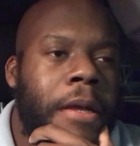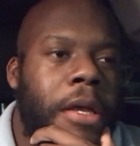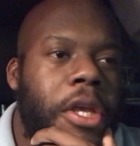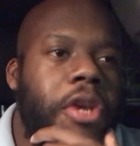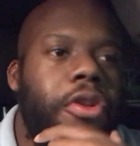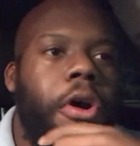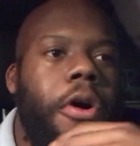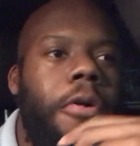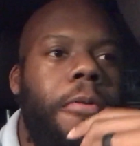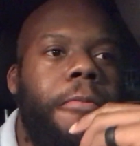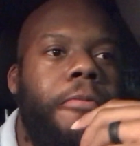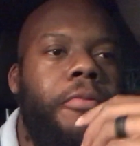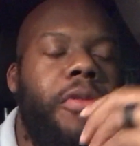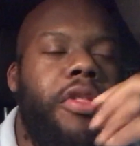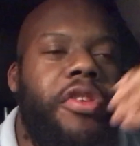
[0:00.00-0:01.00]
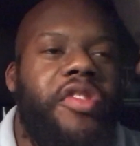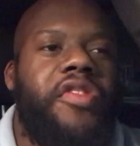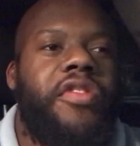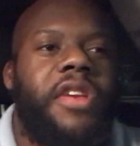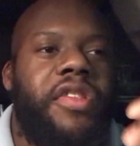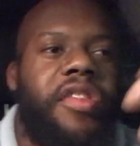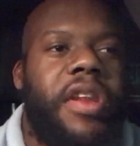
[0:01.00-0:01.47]
you know, just
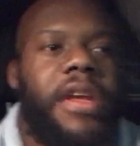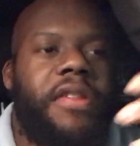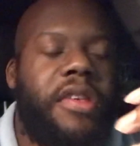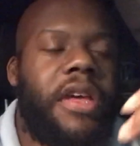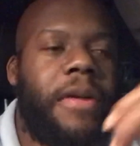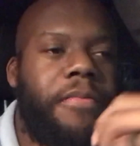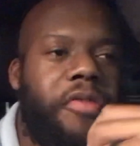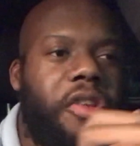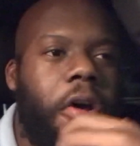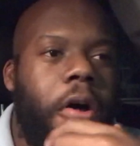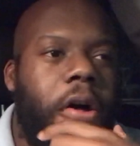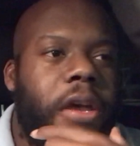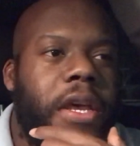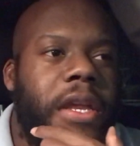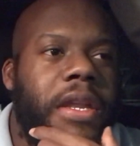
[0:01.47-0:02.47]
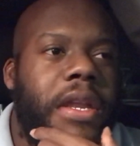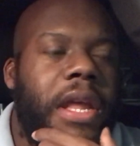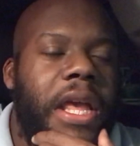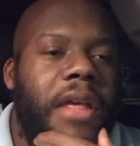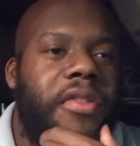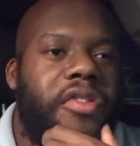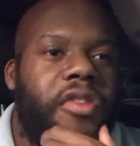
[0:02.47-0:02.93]
listening to him talk and
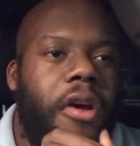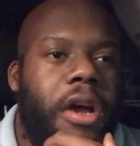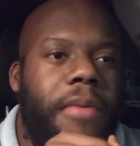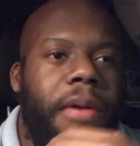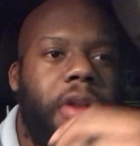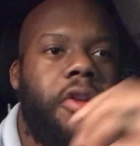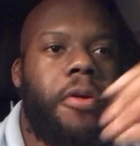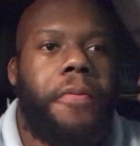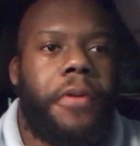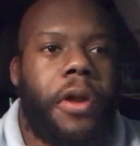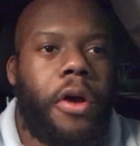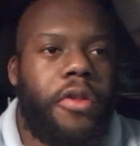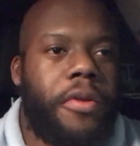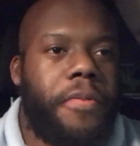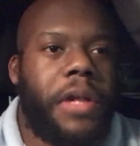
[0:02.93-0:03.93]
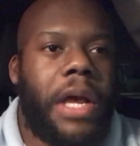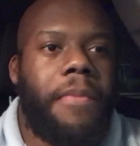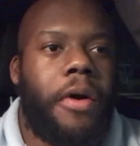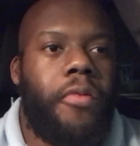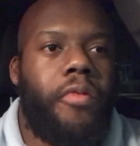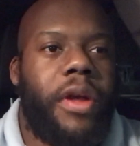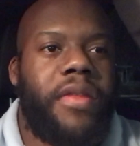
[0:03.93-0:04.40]
he's talking about don't put all the blame
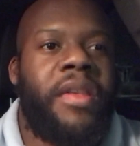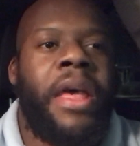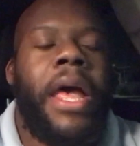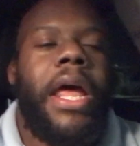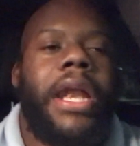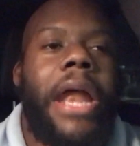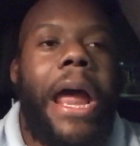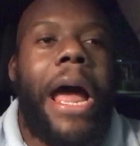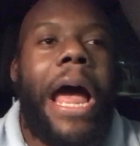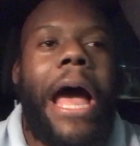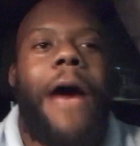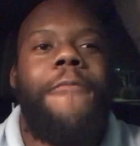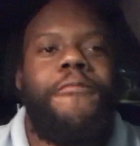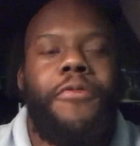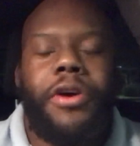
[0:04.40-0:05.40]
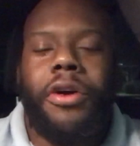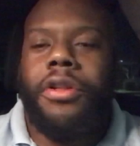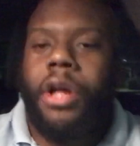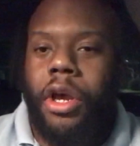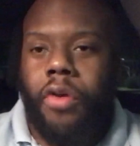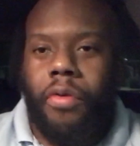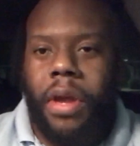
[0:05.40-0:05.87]
on Wentz. Now, I will
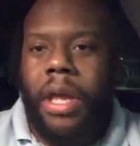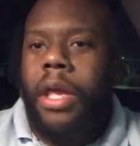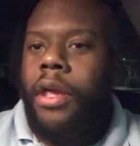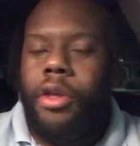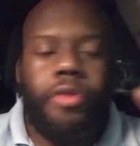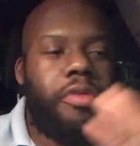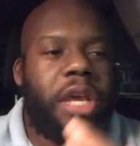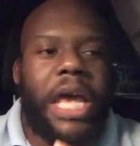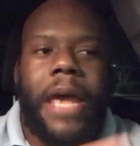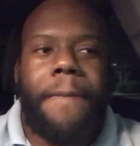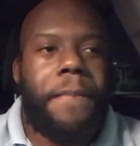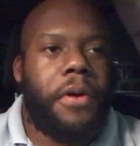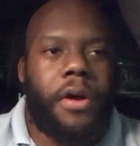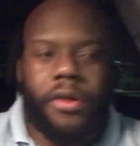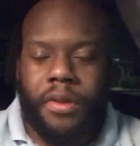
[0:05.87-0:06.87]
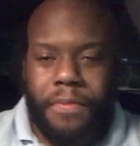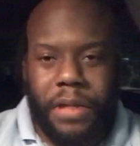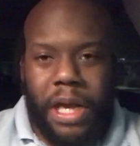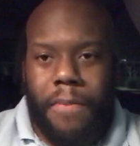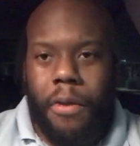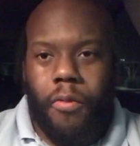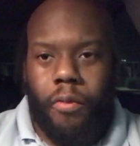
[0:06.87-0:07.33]
agree, you can't put all the
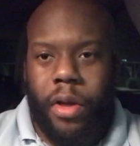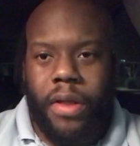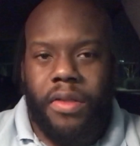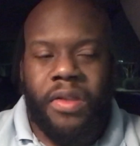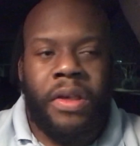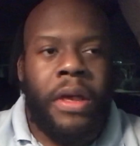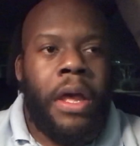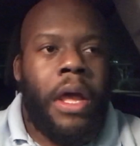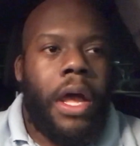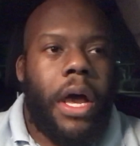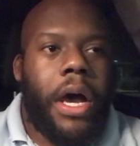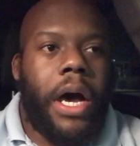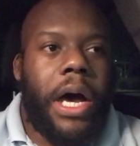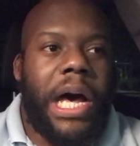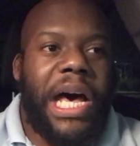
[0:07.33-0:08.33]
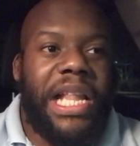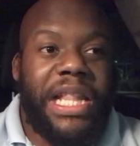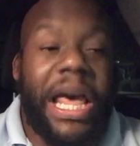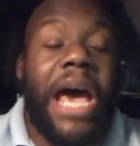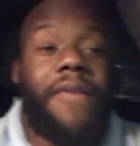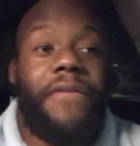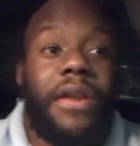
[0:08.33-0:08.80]
blame on Wentz. Uh, a
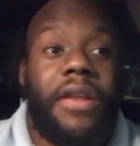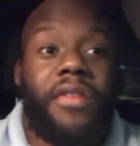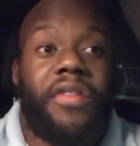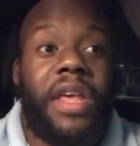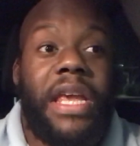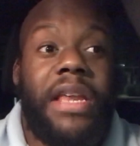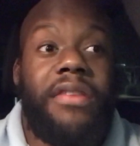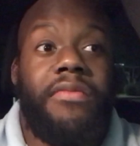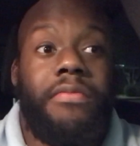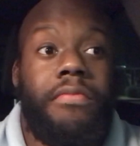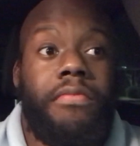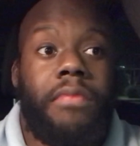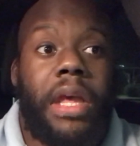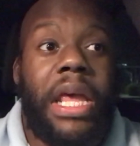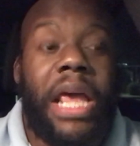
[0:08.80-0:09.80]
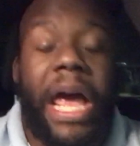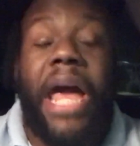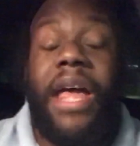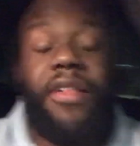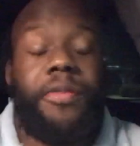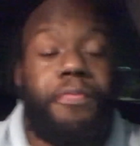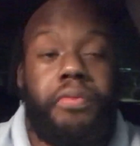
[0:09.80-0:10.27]
lot of it is he he
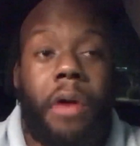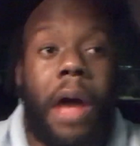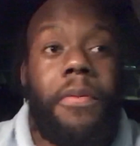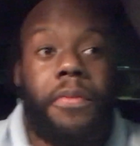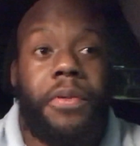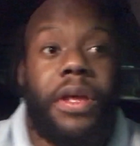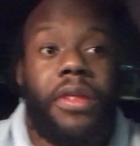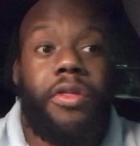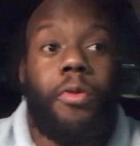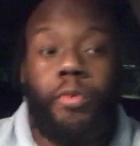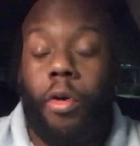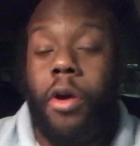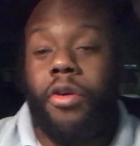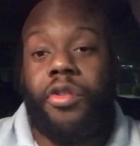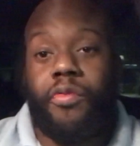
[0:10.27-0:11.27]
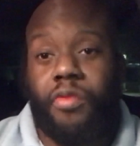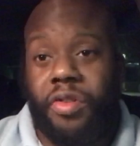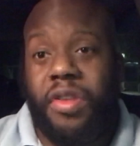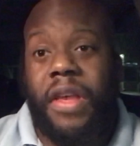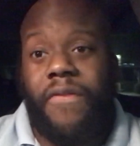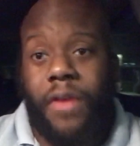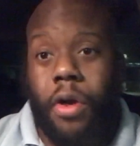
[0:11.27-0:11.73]
has probably the worst
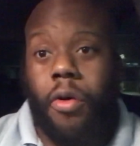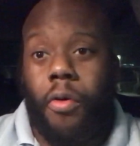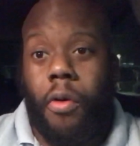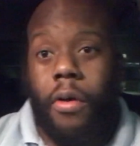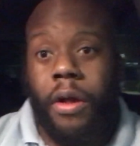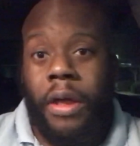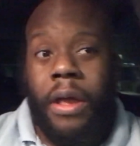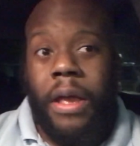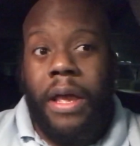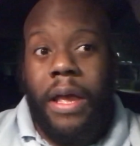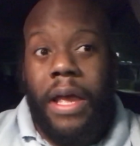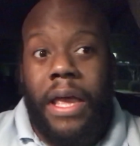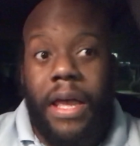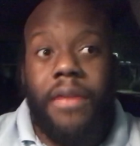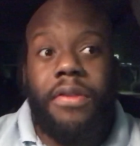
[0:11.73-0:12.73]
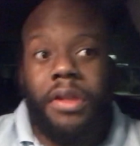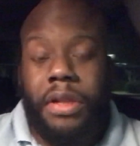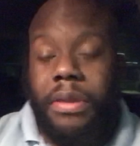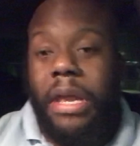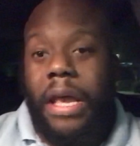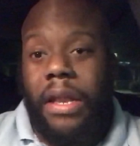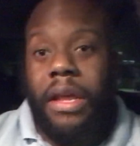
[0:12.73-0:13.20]
receiving corps in the
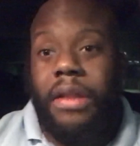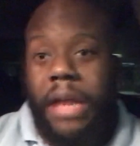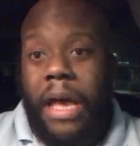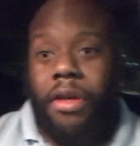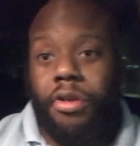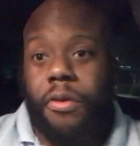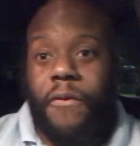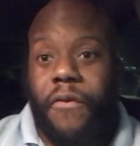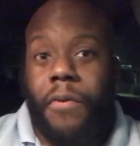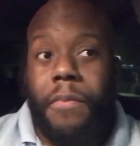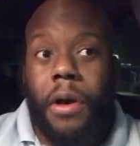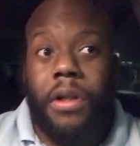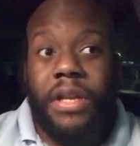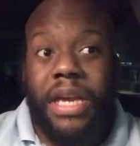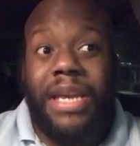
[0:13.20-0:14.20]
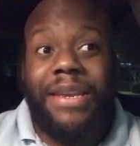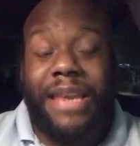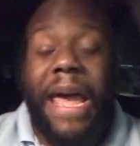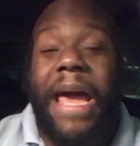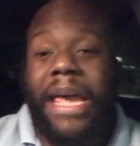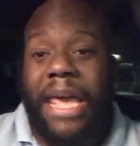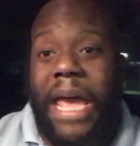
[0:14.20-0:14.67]
in the National Football League.
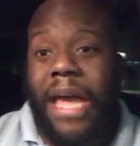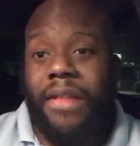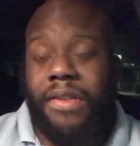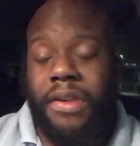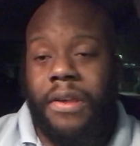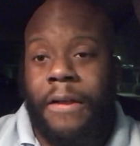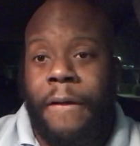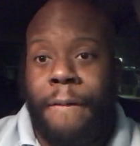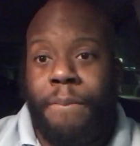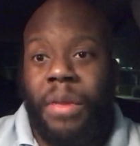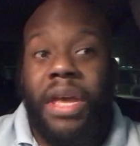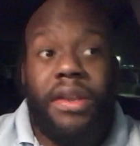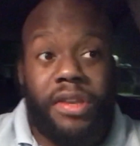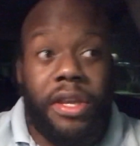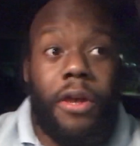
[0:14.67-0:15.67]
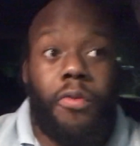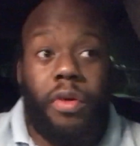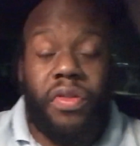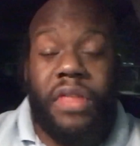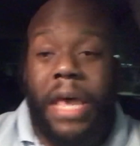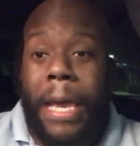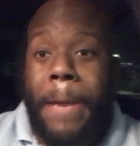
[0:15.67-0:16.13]
Dak had to deal
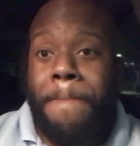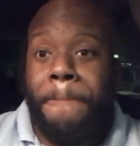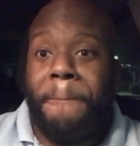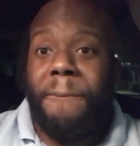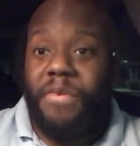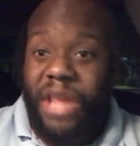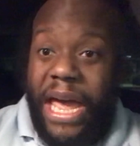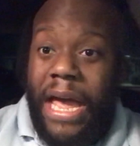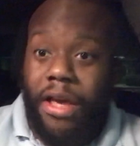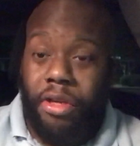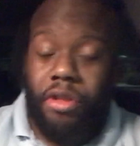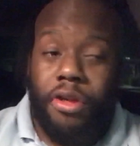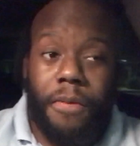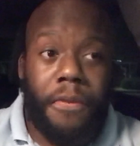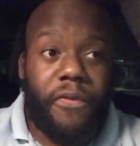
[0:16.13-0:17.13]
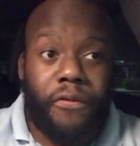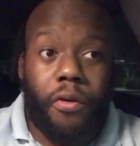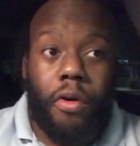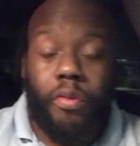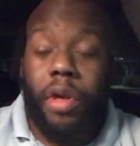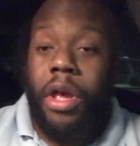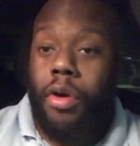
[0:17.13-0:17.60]
with that last year
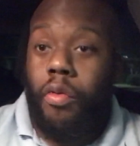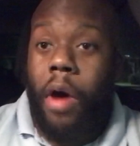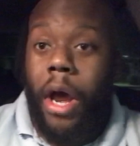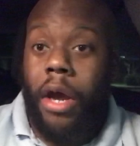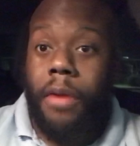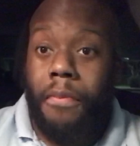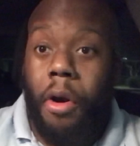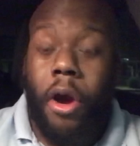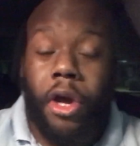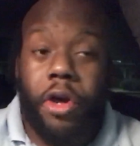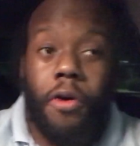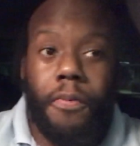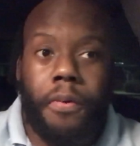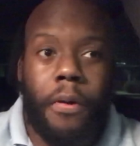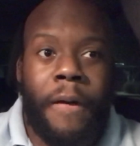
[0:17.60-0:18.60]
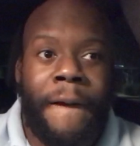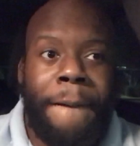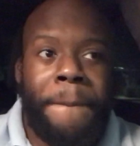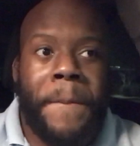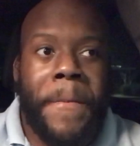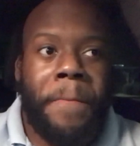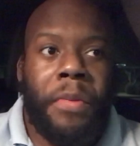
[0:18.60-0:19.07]
before we acquired Amari Cooper.
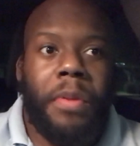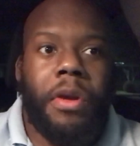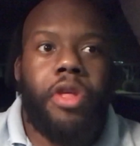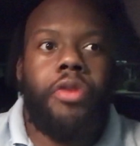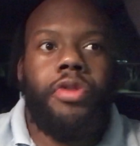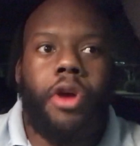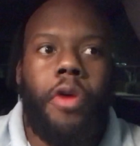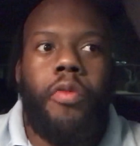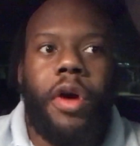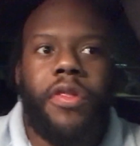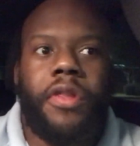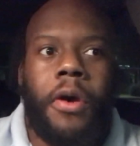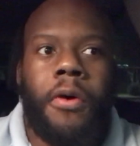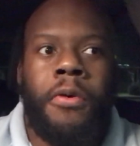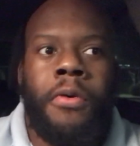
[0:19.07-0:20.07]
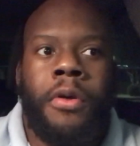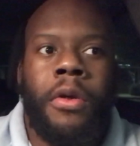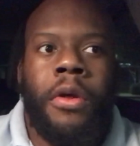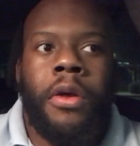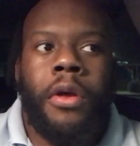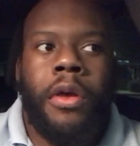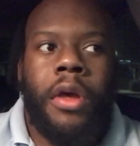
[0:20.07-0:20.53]
But you know what though?
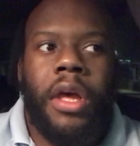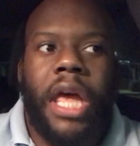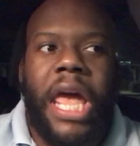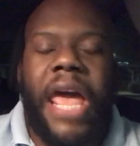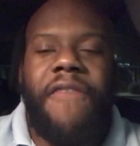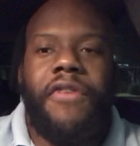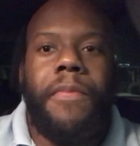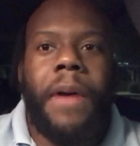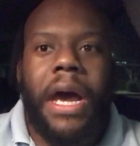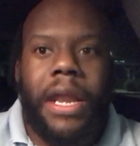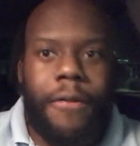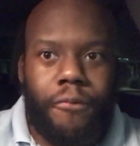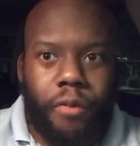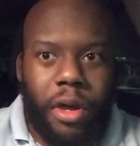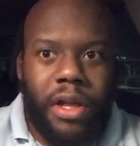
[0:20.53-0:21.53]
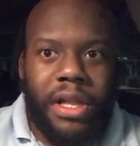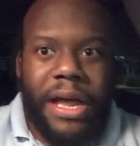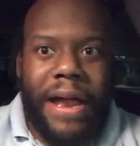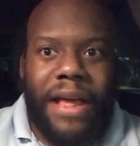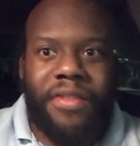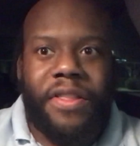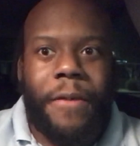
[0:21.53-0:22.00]
Everybody
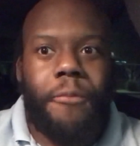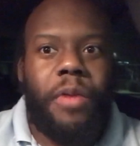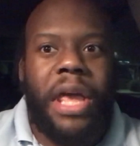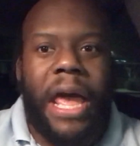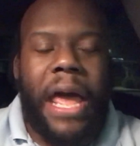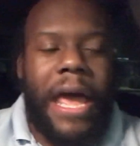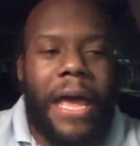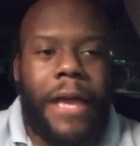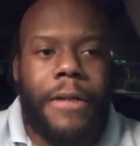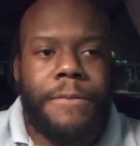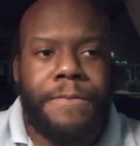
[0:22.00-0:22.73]
realized that we had